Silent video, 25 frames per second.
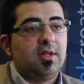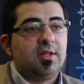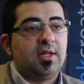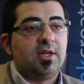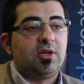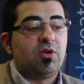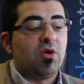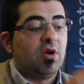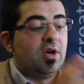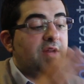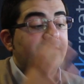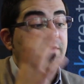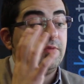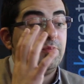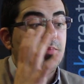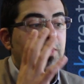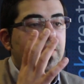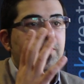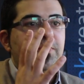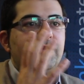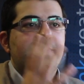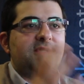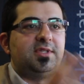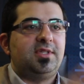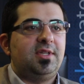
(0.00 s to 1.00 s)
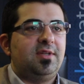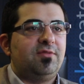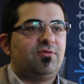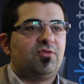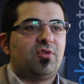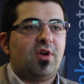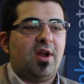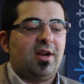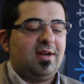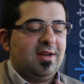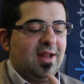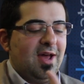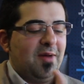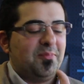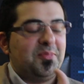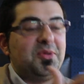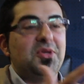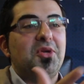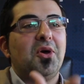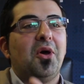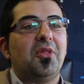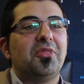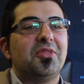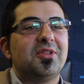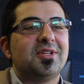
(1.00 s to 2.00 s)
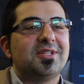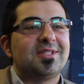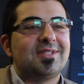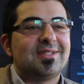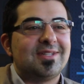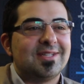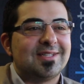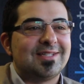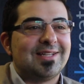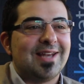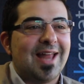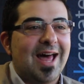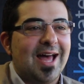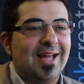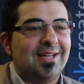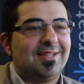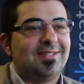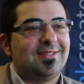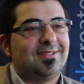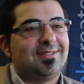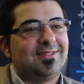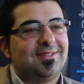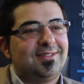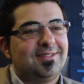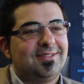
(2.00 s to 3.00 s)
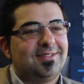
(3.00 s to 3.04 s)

that can't even be perceived right now beyond this light.